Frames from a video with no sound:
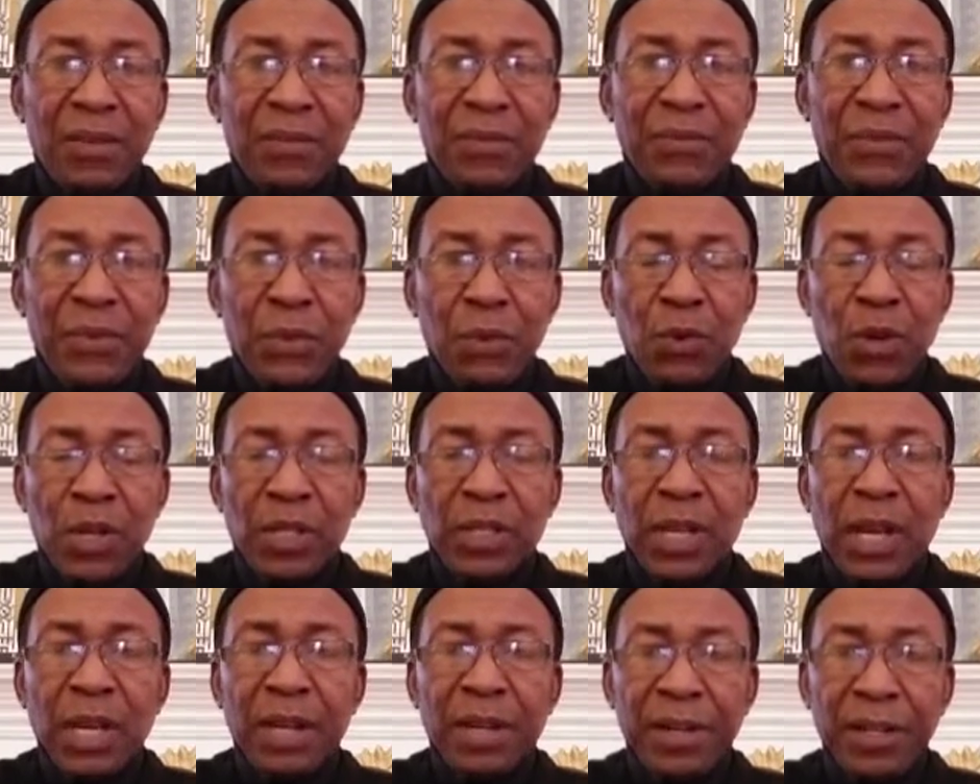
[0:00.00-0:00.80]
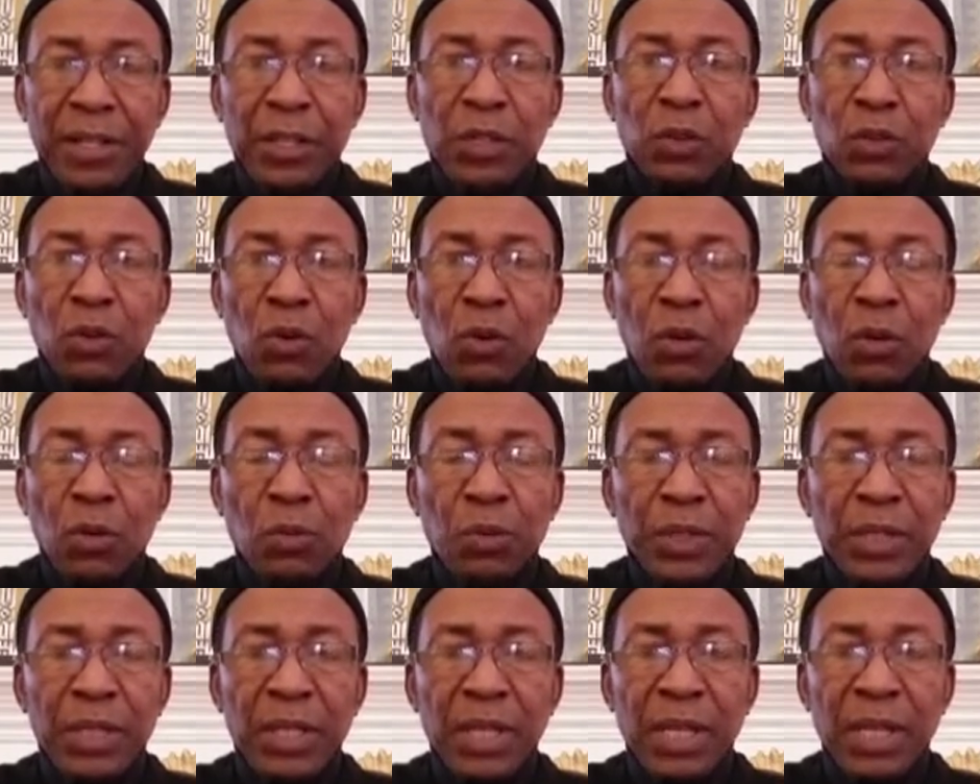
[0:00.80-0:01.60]
Viewers, I greet you all
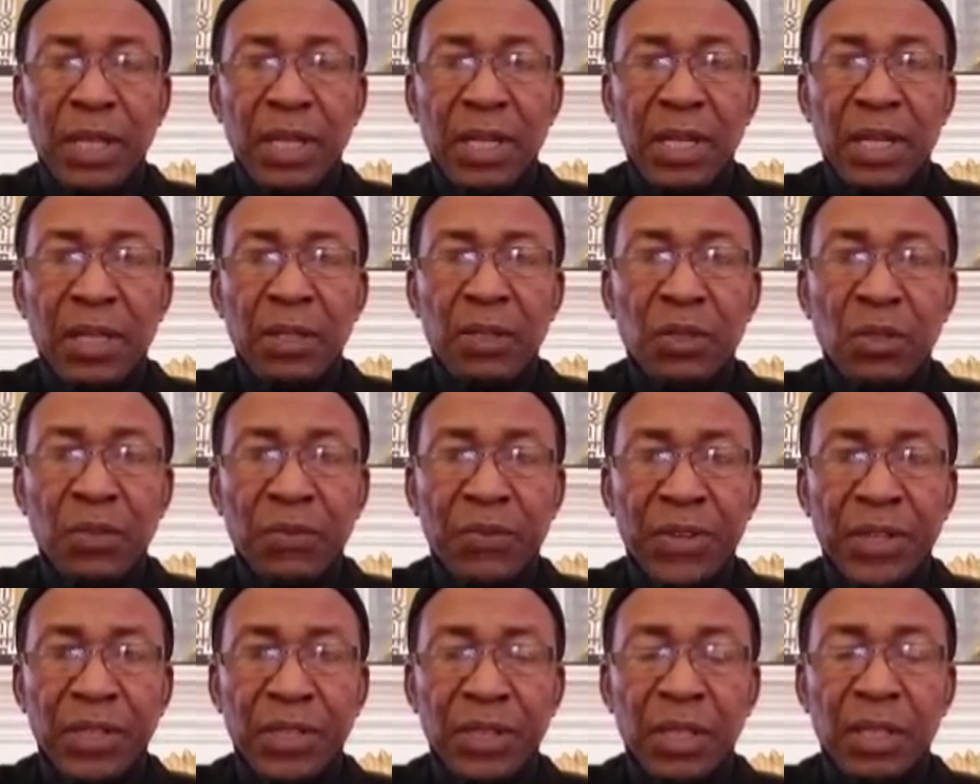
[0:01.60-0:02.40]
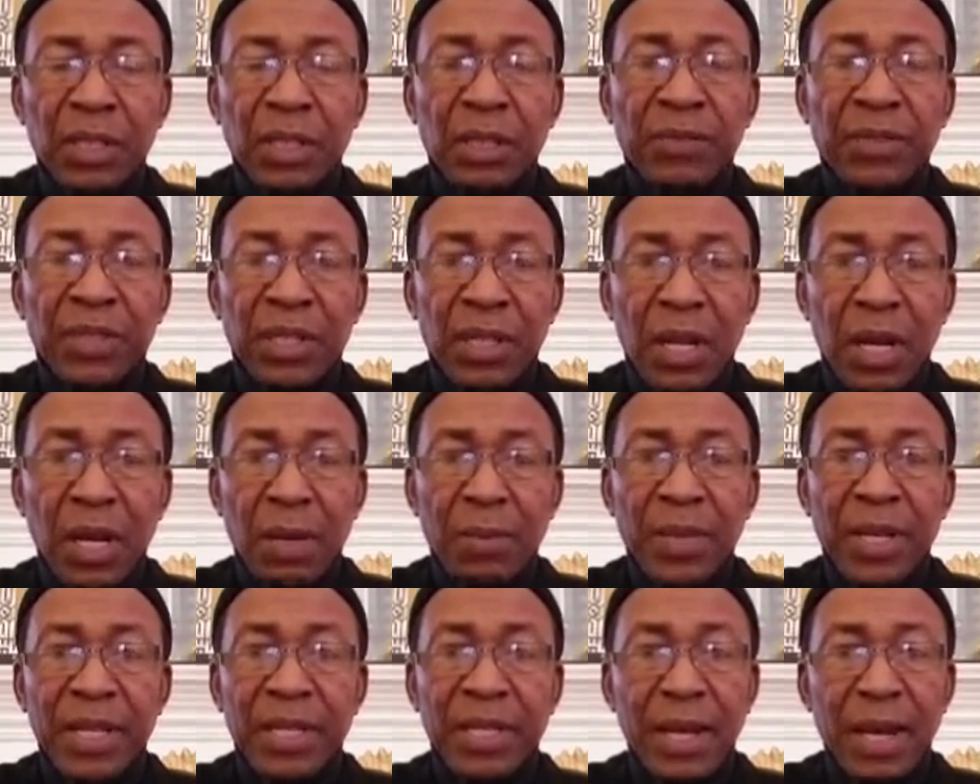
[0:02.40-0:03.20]
with the universal gift of
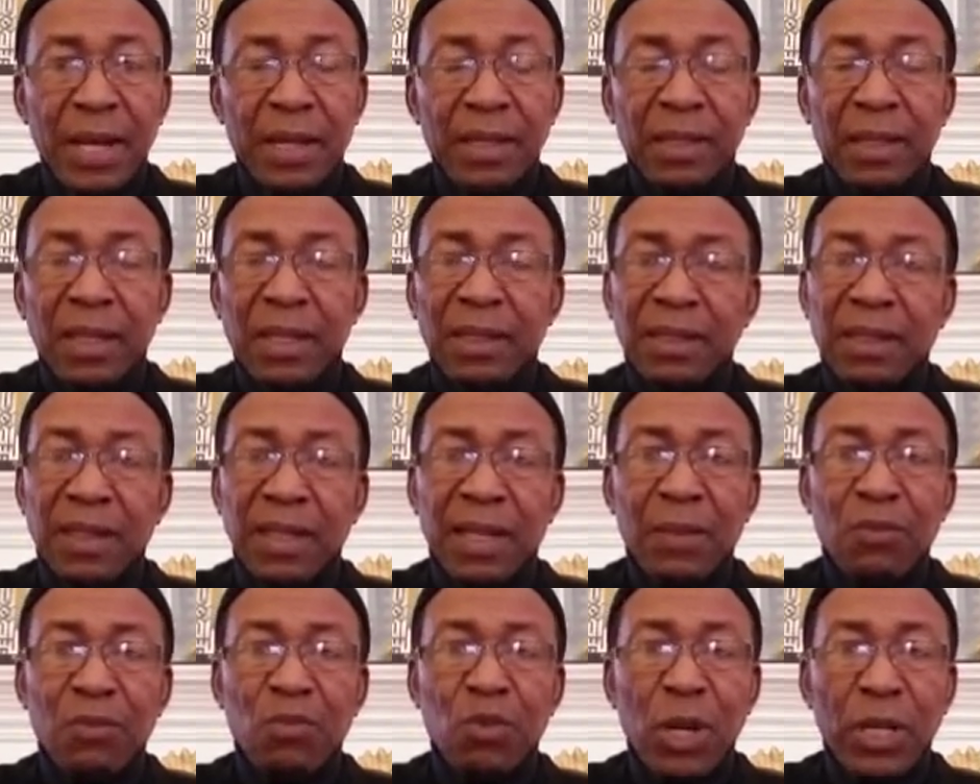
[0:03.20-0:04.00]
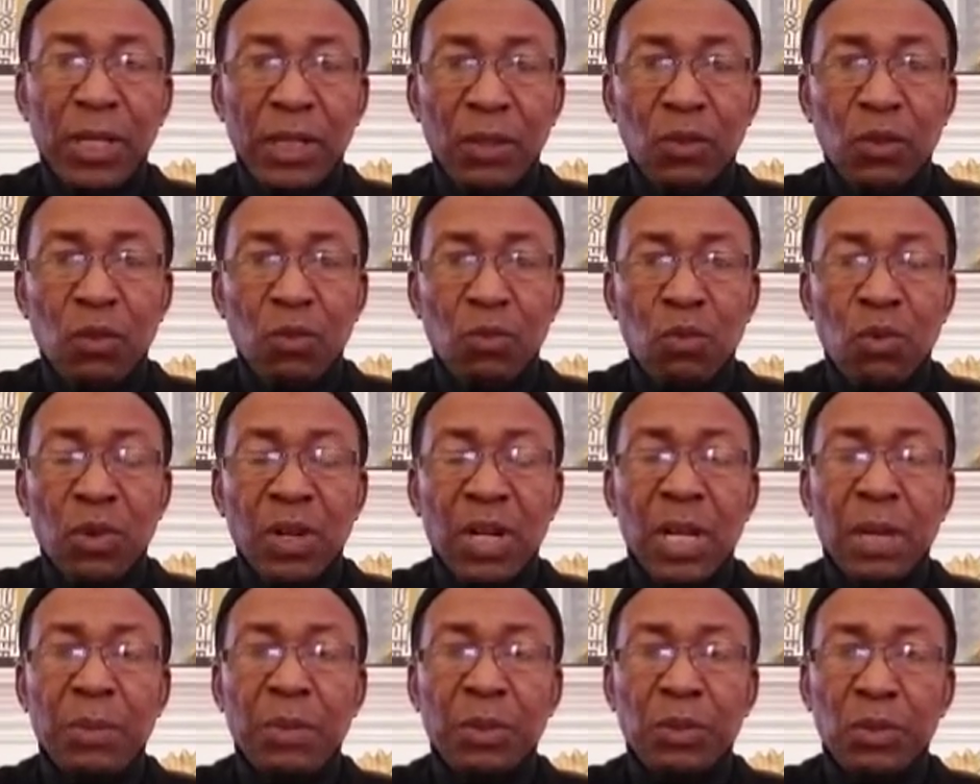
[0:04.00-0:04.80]
Islam, and that is Assalamu alaikum wa
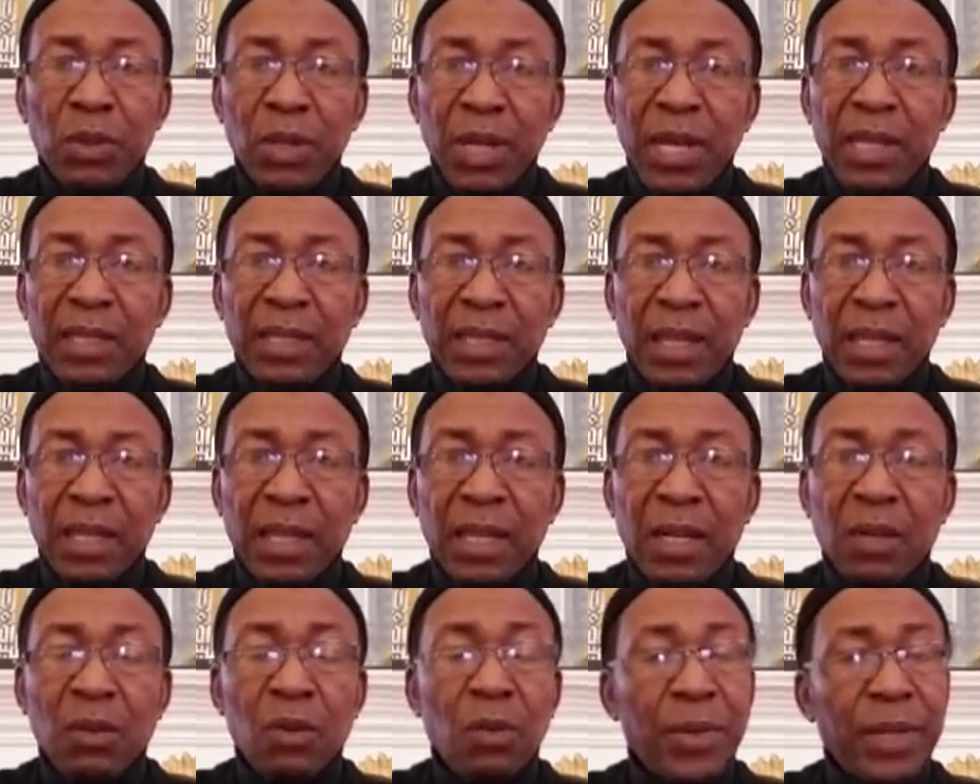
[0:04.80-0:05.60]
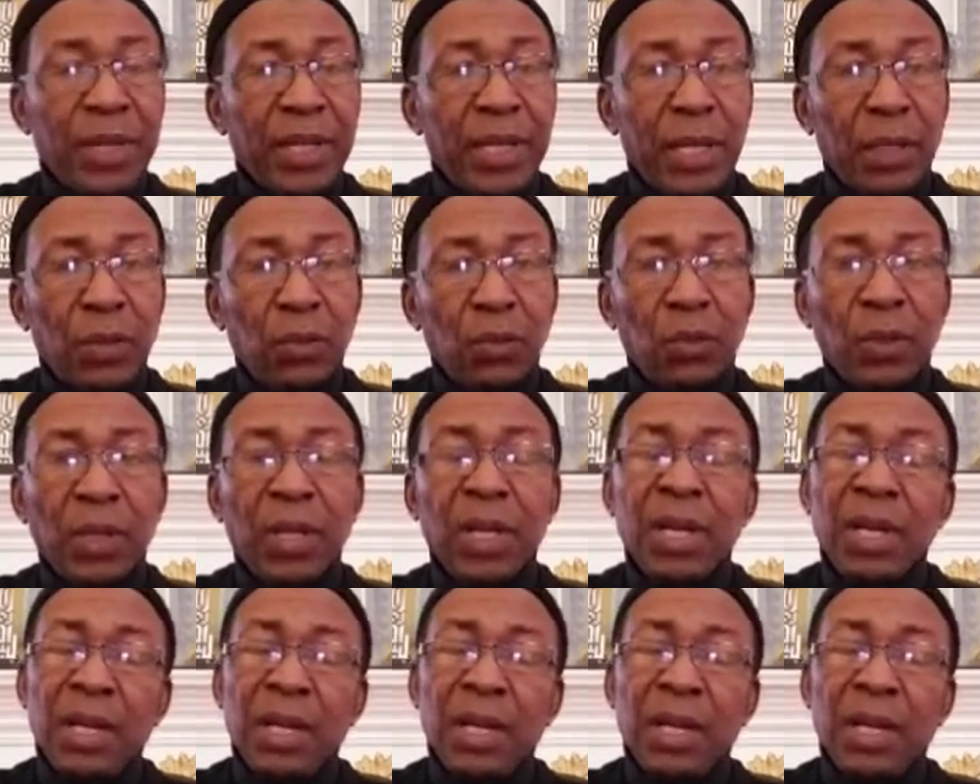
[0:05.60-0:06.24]
rahmatullahi ta'ala wa barakatuh.